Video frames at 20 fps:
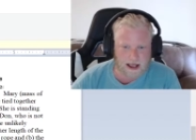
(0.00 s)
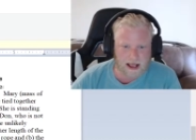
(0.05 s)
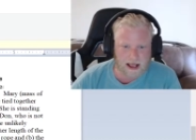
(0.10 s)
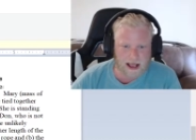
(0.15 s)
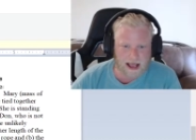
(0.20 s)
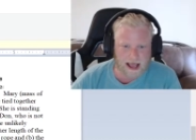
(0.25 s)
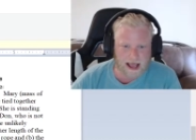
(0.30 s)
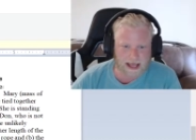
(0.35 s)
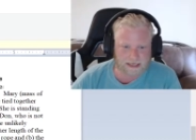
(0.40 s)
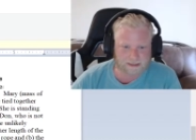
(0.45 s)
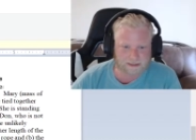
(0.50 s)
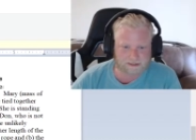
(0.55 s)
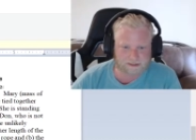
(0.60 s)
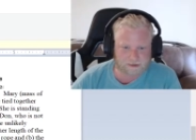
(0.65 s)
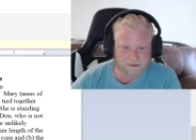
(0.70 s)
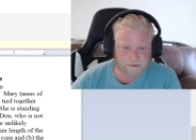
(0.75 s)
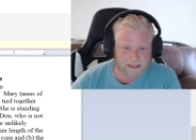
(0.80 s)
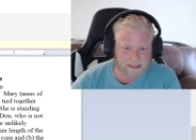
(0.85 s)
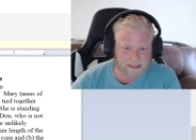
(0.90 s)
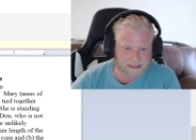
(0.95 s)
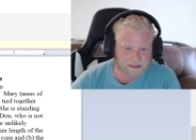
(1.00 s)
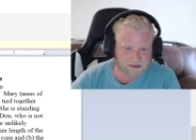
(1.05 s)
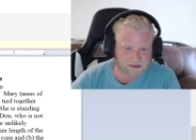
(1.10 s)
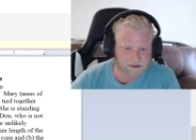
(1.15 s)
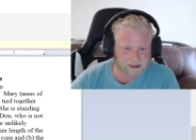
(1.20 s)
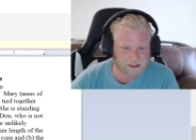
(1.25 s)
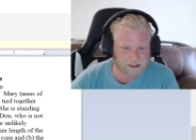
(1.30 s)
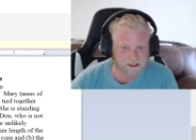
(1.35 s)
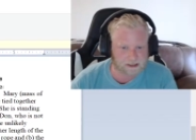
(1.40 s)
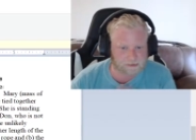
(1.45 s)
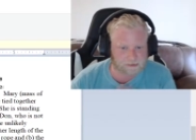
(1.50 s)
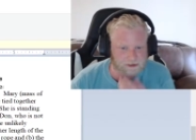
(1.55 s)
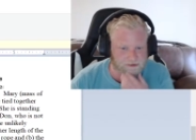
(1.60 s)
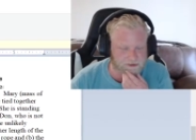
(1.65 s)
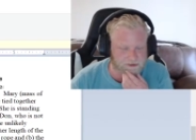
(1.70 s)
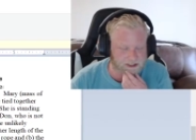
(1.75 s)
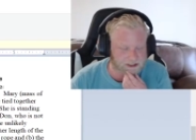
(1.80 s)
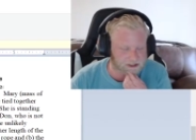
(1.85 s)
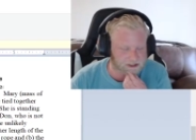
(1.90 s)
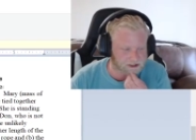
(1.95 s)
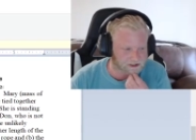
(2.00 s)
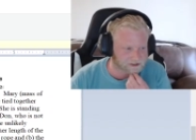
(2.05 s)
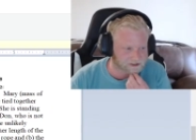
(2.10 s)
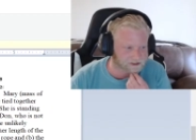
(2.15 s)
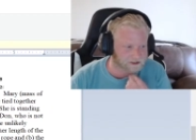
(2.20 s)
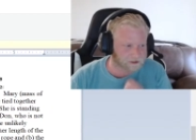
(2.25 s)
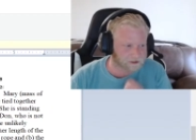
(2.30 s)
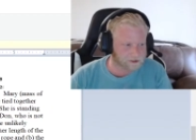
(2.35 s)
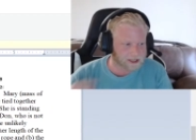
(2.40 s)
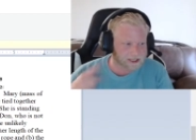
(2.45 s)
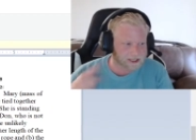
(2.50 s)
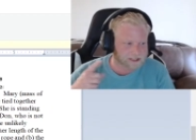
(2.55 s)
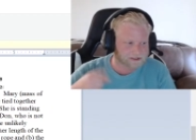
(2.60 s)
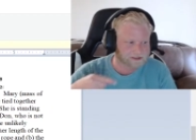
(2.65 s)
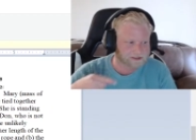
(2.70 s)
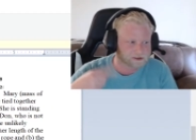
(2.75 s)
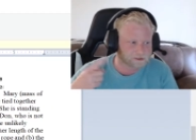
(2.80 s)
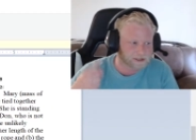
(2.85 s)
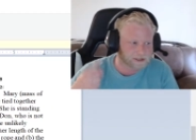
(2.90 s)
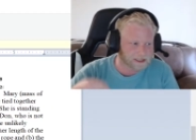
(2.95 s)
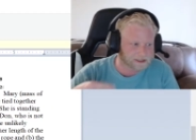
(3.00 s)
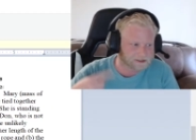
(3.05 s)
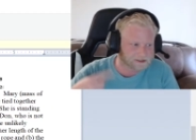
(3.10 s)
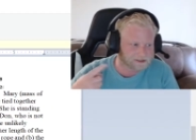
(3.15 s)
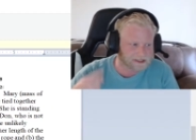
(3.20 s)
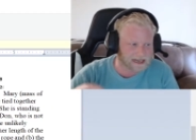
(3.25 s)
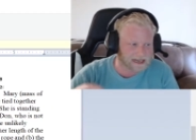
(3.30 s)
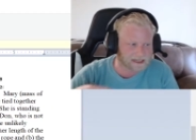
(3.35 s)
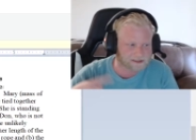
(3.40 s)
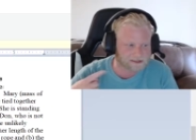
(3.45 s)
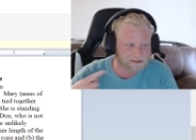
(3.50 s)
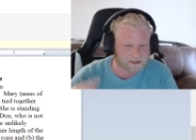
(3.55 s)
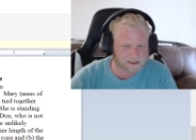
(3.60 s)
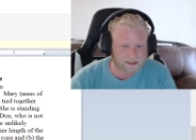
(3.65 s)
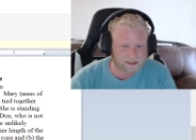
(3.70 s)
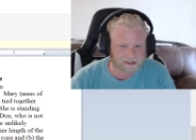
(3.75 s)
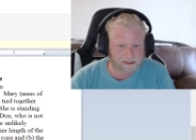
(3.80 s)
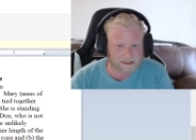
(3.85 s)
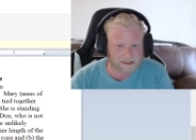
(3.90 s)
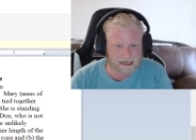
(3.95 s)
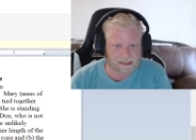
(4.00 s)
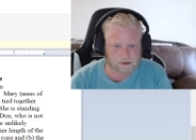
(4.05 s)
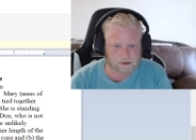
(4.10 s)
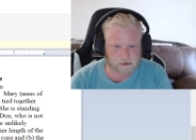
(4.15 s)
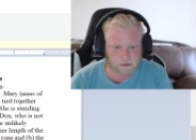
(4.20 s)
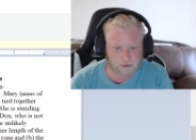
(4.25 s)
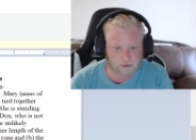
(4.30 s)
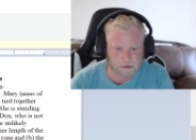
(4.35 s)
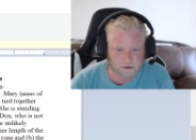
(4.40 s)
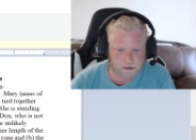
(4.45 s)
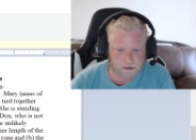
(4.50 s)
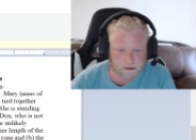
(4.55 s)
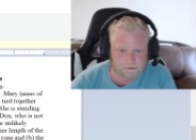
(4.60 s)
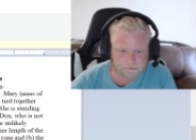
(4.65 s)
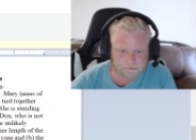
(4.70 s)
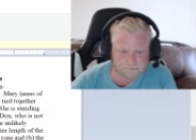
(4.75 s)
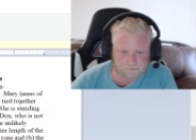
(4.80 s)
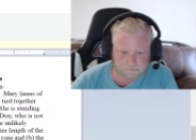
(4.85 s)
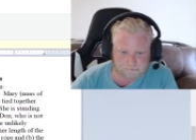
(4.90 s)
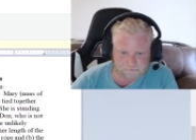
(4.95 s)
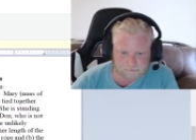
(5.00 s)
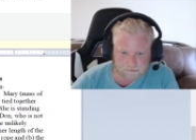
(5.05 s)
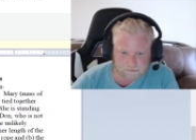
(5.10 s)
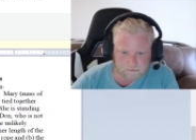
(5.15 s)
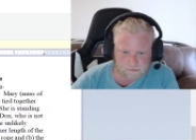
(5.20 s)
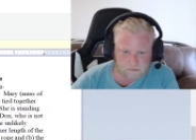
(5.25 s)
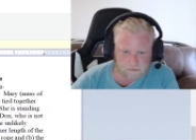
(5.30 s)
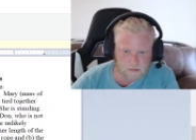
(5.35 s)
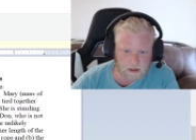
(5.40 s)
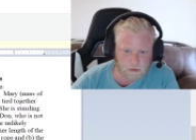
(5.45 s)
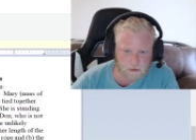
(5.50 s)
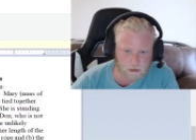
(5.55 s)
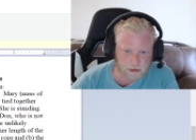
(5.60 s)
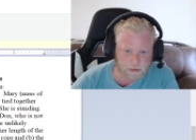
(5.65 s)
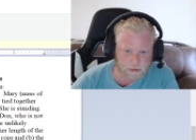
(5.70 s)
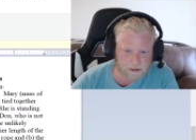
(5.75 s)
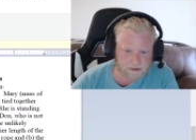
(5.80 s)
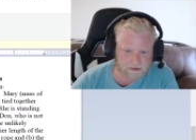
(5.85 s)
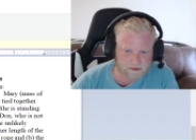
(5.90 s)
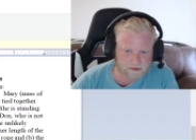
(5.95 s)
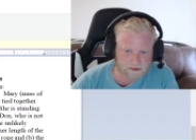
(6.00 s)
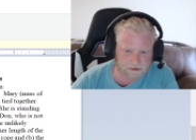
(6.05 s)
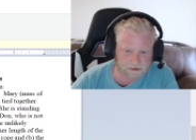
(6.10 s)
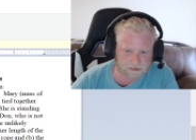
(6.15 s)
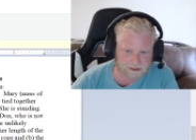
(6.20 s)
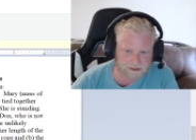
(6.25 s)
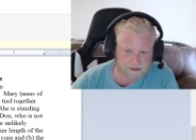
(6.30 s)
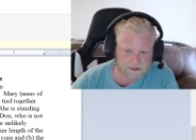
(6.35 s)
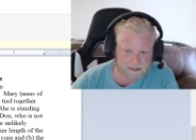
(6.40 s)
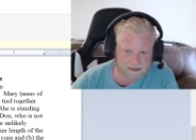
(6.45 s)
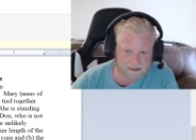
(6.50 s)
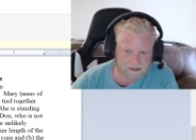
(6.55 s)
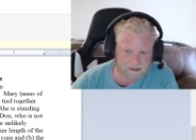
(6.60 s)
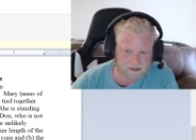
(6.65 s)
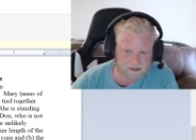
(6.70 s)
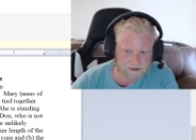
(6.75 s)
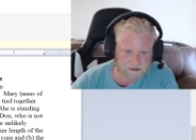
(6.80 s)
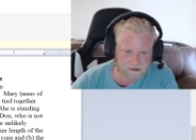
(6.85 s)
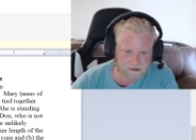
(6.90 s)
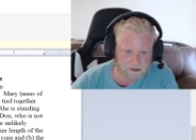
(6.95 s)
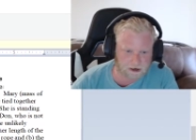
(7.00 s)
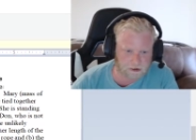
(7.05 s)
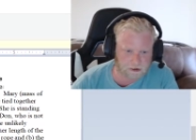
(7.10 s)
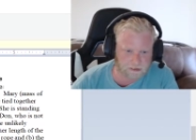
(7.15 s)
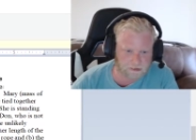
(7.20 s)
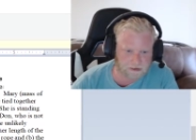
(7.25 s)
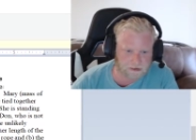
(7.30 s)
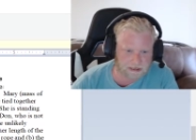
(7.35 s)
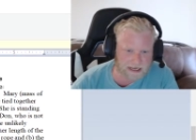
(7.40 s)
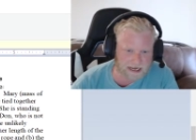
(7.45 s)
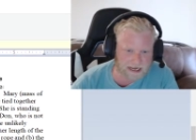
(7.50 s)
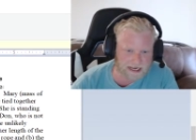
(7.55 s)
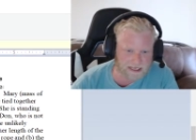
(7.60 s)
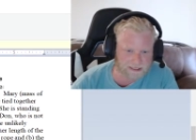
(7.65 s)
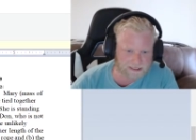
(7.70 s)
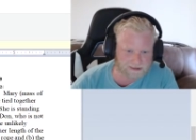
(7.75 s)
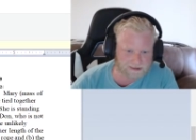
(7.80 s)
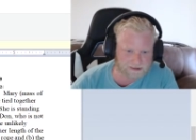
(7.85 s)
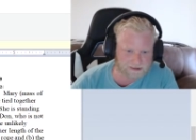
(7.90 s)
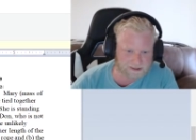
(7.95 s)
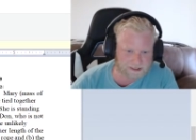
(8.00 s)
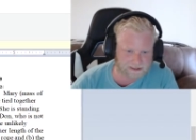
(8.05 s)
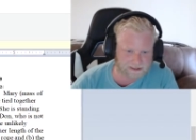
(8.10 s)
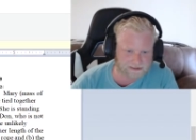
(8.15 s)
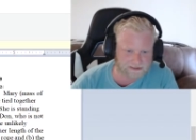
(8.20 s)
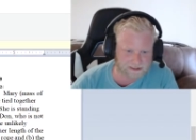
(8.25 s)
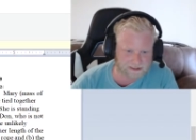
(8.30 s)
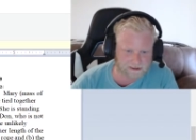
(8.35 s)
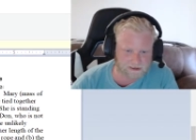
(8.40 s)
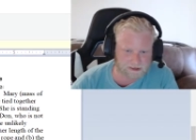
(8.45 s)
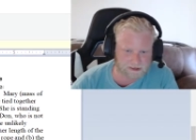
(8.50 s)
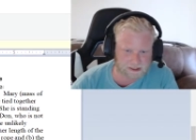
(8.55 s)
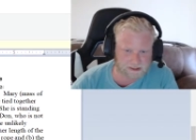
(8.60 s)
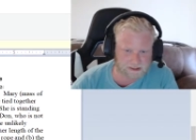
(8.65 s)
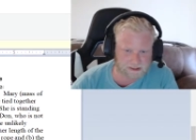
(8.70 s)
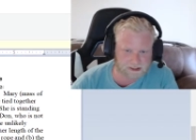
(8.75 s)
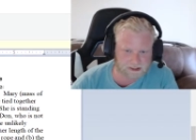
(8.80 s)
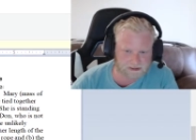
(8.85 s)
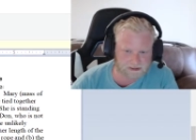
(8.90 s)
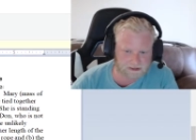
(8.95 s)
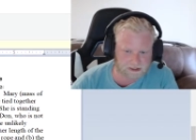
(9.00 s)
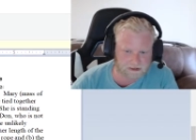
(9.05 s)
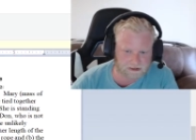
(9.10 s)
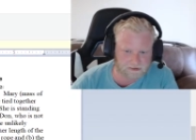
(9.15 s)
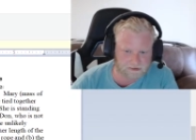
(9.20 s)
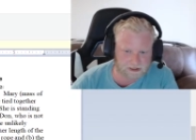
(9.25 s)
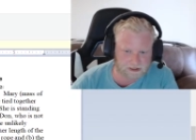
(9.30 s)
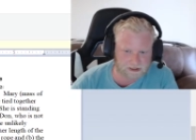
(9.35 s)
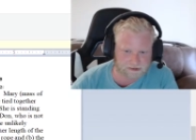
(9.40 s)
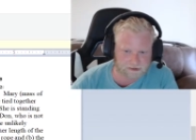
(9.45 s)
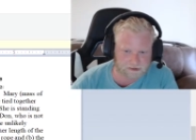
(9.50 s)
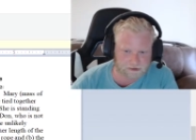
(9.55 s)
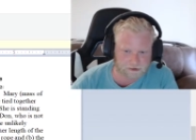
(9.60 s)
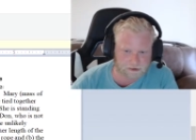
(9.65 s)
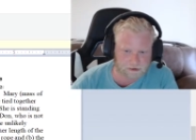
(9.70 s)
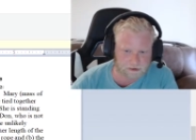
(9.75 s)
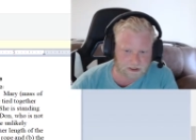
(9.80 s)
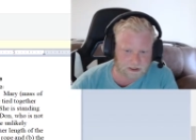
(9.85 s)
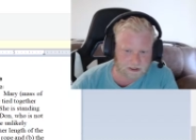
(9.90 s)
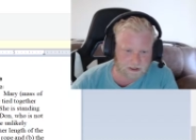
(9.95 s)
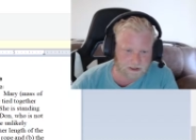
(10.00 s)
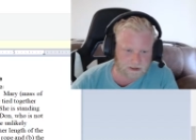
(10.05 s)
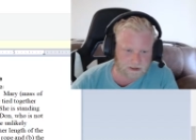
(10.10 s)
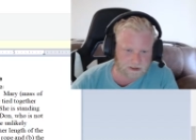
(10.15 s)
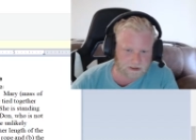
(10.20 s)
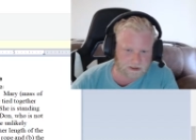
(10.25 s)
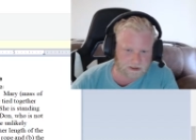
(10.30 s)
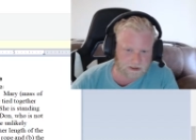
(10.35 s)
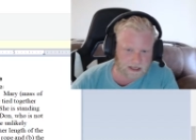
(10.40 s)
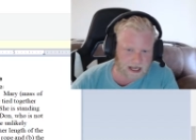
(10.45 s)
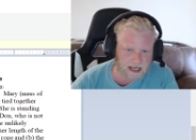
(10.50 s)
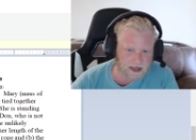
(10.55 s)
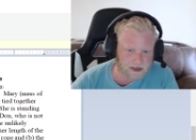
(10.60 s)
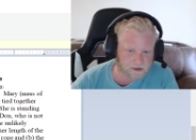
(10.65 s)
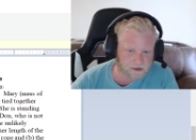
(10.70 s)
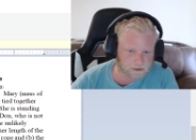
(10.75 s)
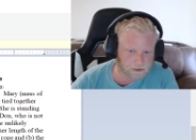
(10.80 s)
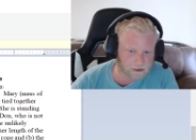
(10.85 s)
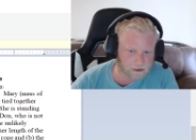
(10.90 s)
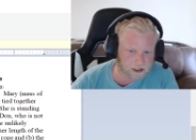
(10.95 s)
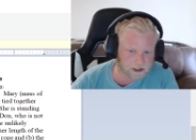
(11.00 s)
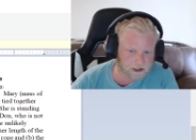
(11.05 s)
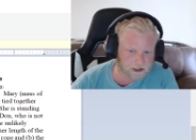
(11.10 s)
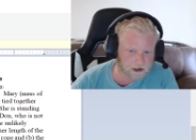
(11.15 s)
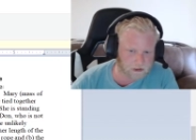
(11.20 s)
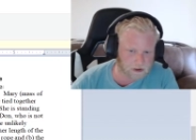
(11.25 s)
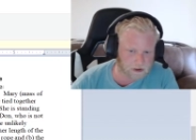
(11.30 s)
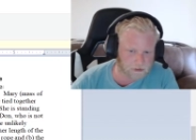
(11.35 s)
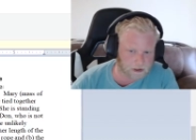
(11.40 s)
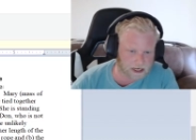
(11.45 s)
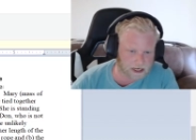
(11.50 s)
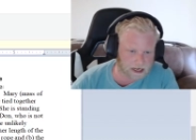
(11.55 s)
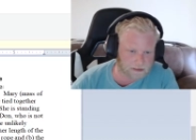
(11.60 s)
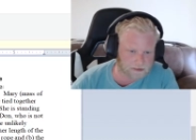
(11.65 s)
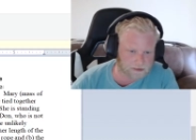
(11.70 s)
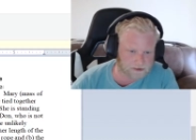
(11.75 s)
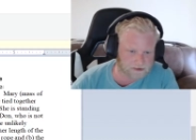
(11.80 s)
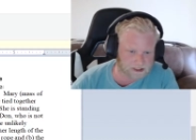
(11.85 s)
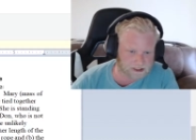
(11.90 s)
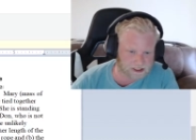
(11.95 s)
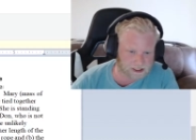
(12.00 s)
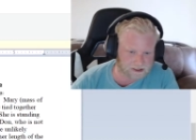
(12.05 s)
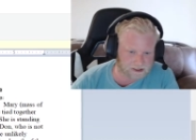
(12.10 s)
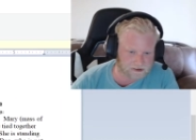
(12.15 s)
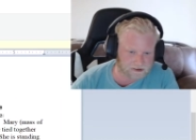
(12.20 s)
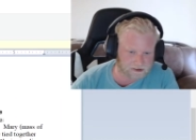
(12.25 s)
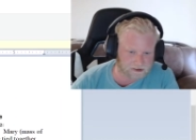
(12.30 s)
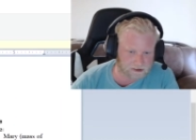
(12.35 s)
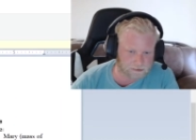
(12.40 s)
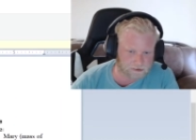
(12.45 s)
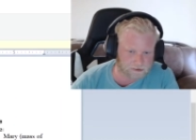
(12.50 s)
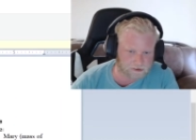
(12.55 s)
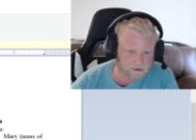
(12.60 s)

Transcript: and assuming that the tree limb is frictionless, so meaning assuming that this acts like an actual pulley, we want to determine the tension in the rope and the accelerations of the two. And then we want to know what would happen if she cut the rope.